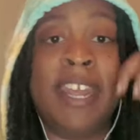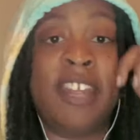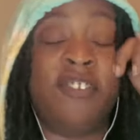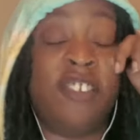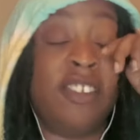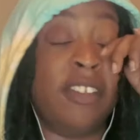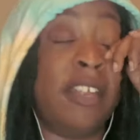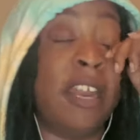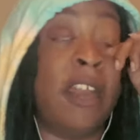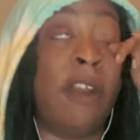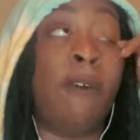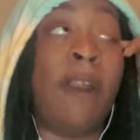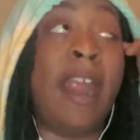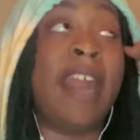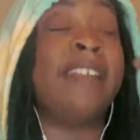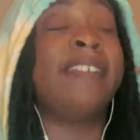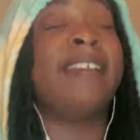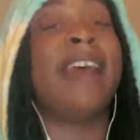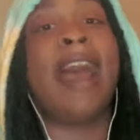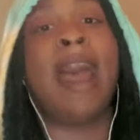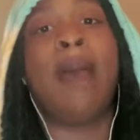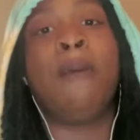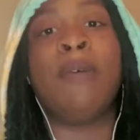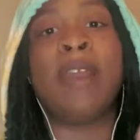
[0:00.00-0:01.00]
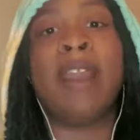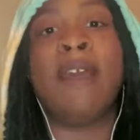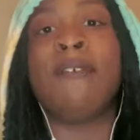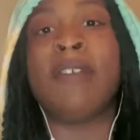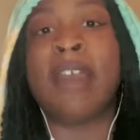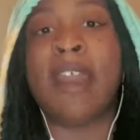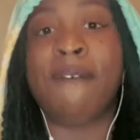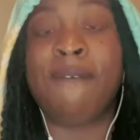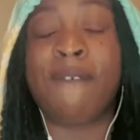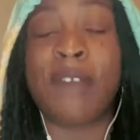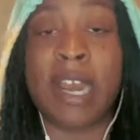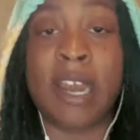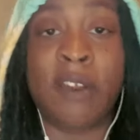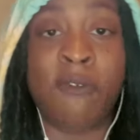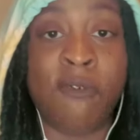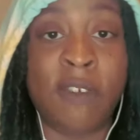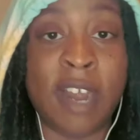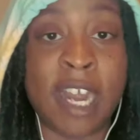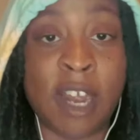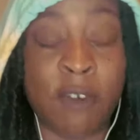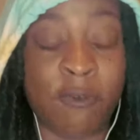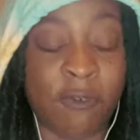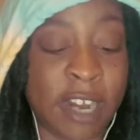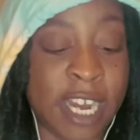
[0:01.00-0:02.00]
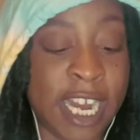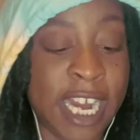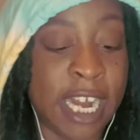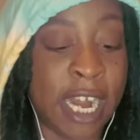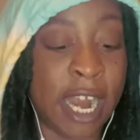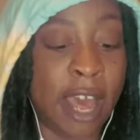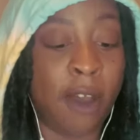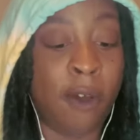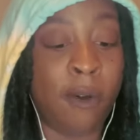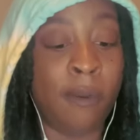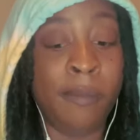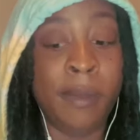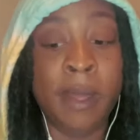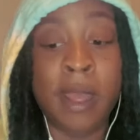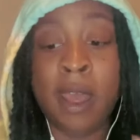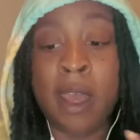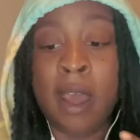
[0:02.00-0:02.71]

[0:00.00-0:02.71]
just in the right time whenever they're feeling really, really low.